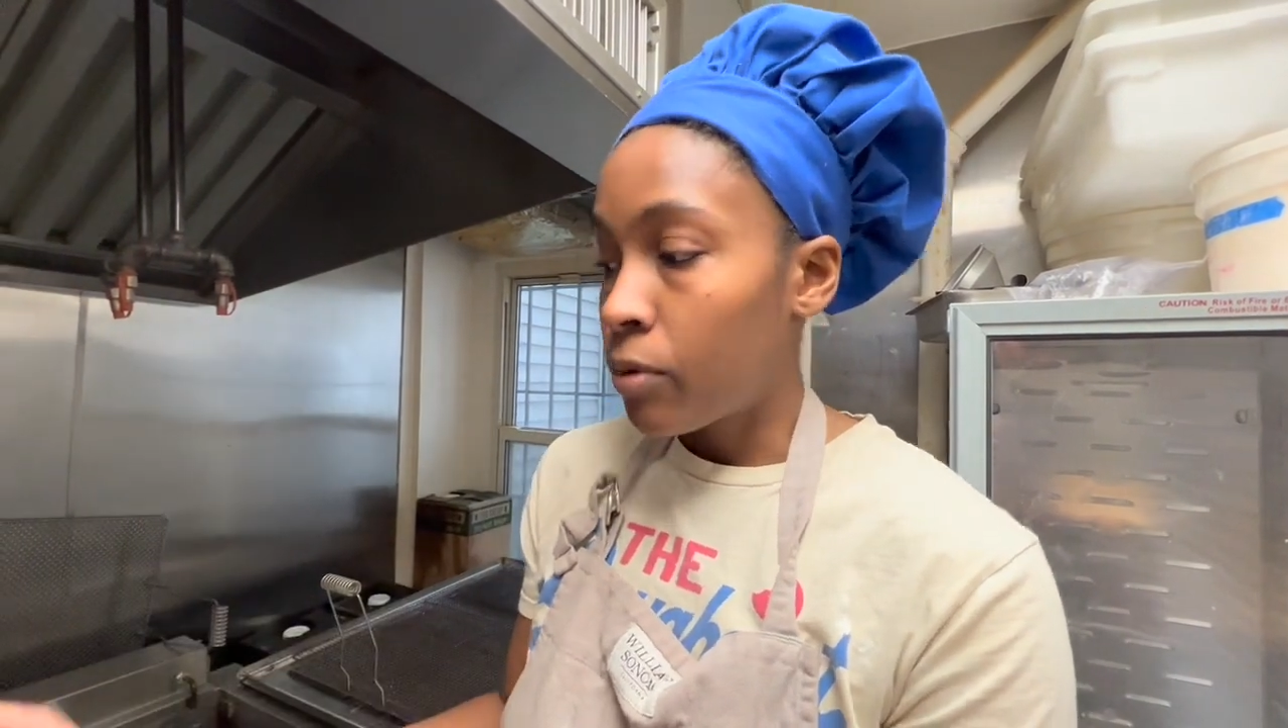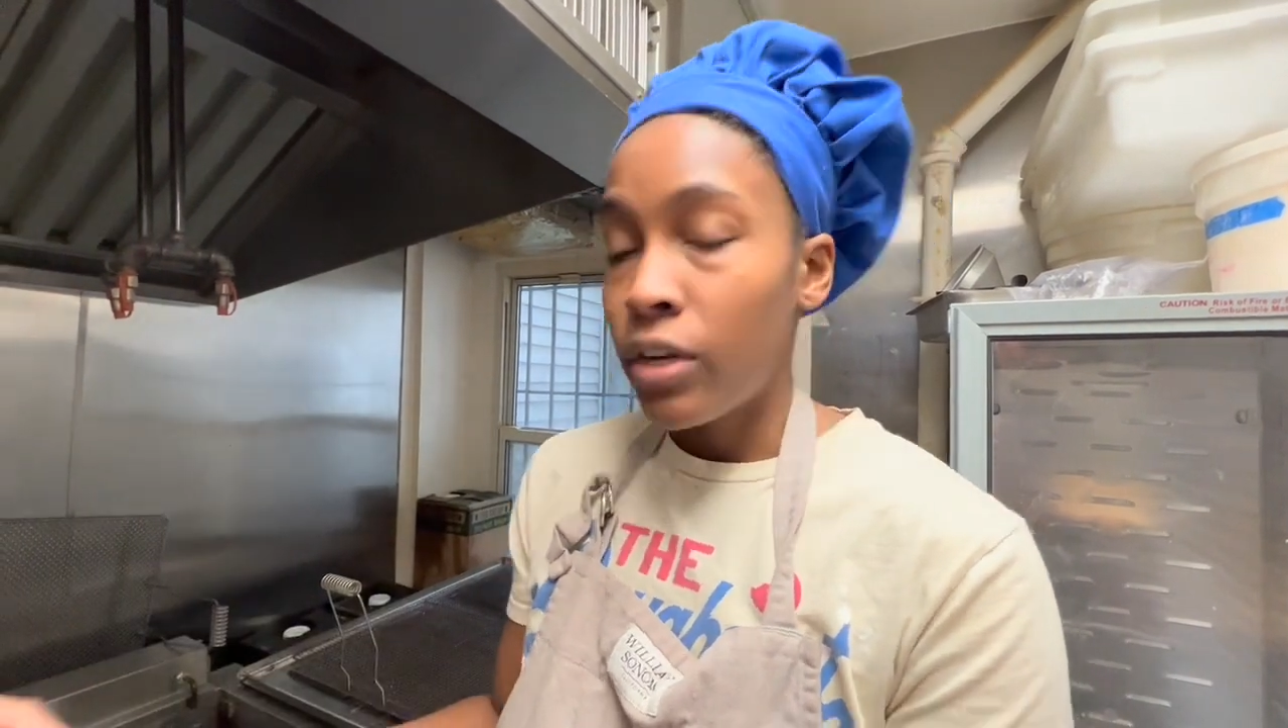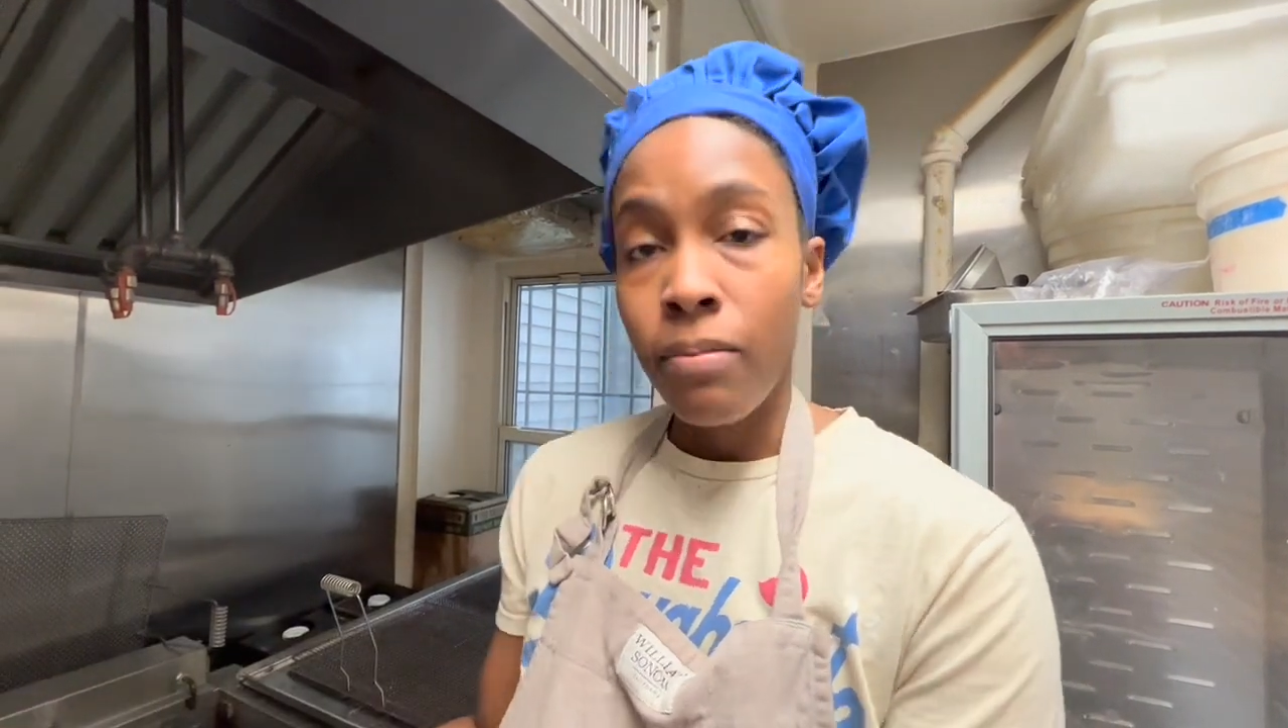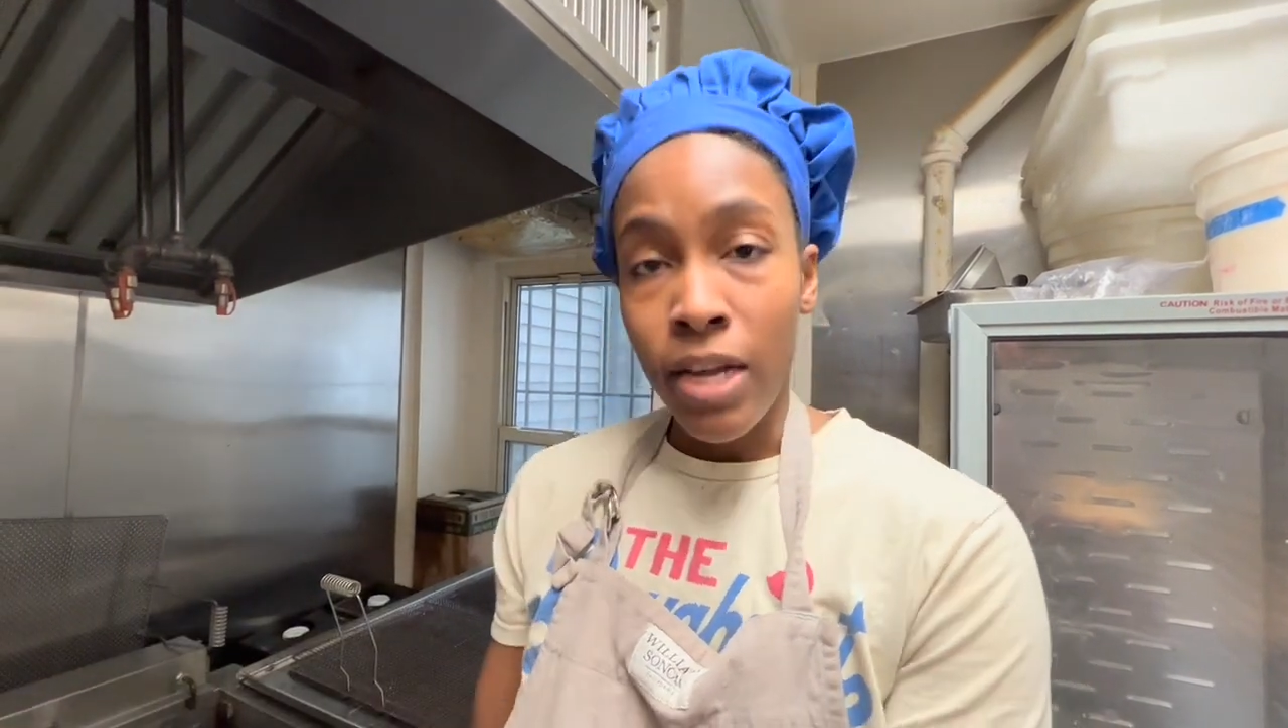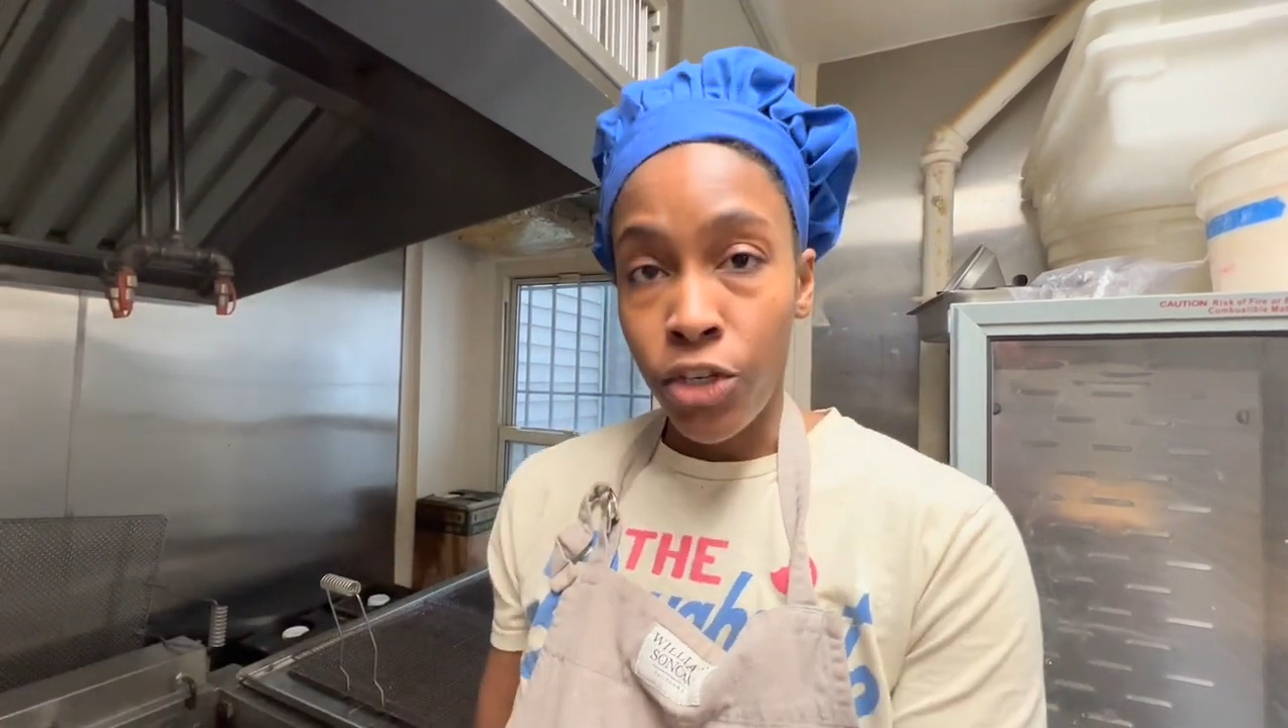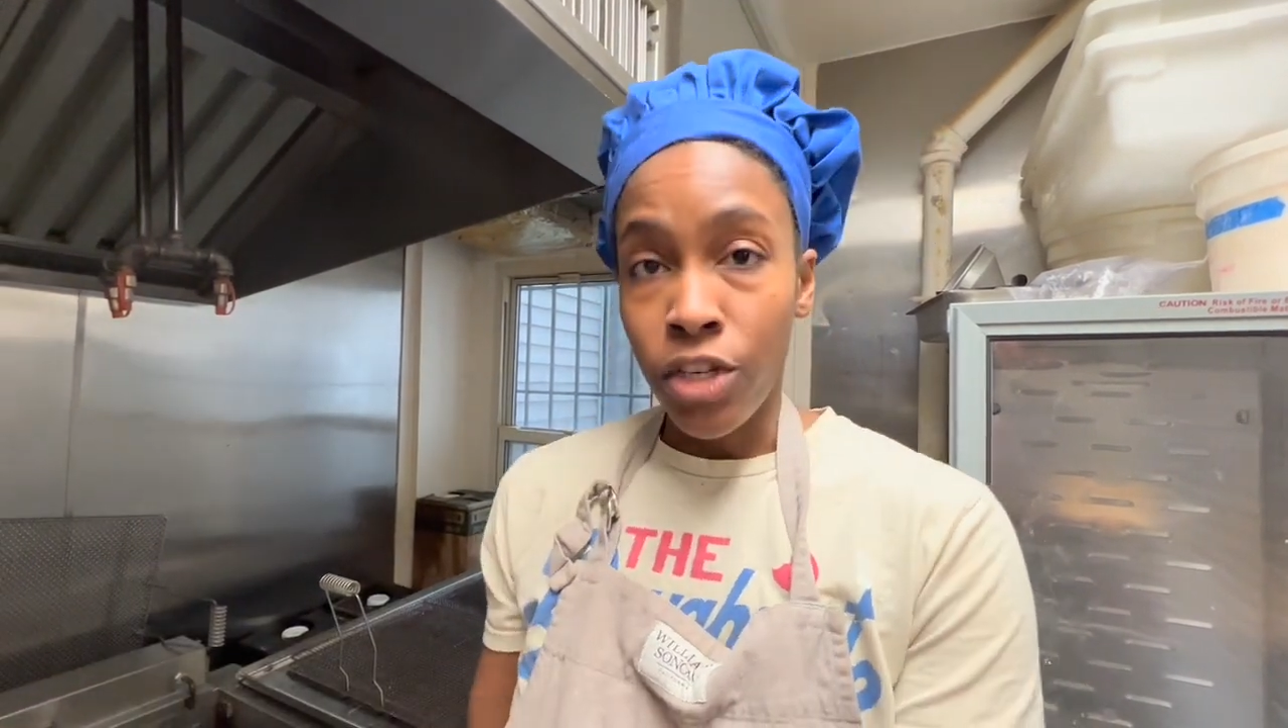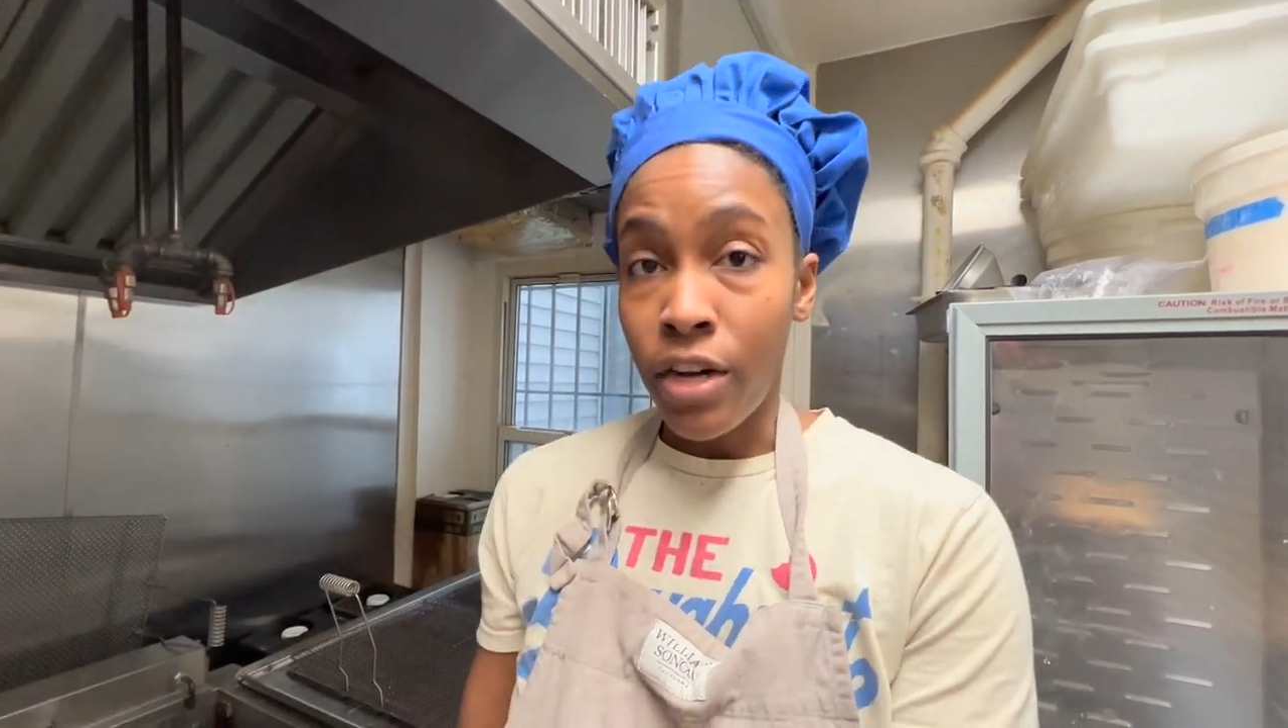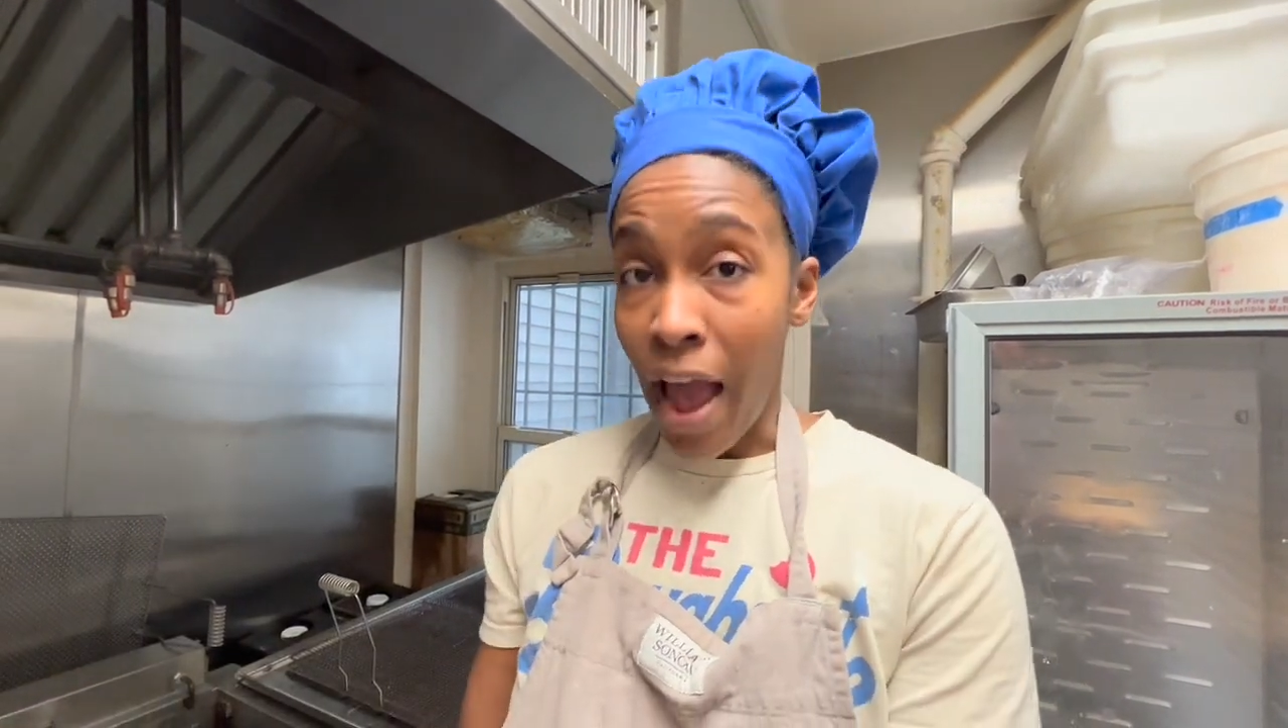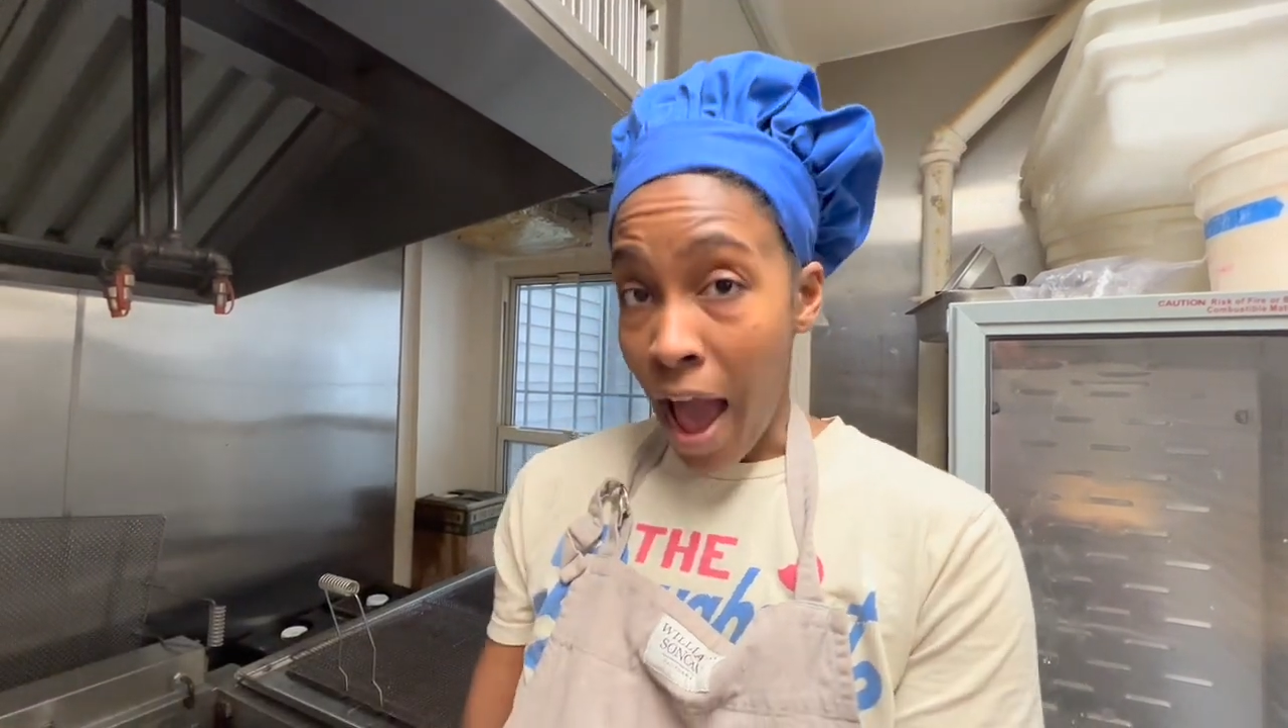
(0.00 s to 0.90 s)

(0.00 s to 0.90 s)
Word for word: pre-measured